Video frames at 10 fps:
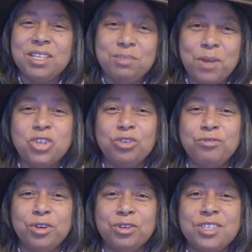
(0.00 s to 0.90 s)
special
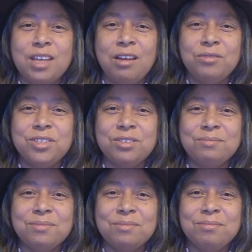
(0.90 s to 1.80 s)
for yourselves,
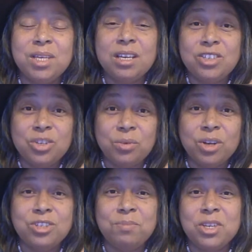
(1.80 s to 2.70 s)
because you
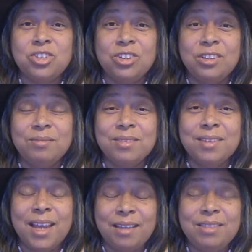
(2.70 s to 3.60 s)
are special,
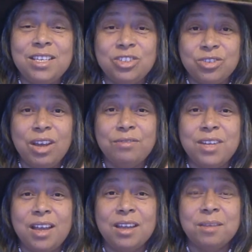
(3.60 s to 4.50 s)
and these are tough
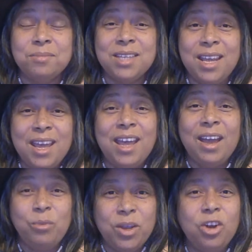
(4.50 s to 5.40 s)
times,
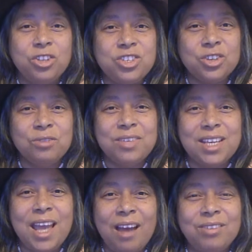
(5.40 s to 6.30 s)
and we all deserve to
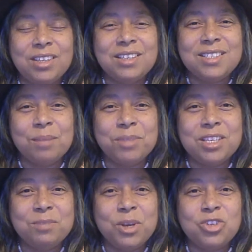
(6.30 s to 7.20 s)
have a little something
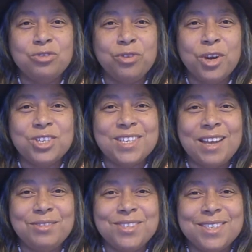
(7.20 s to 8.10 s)
special for
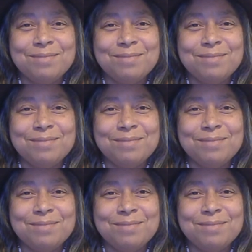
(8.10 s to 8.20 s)
ourselves.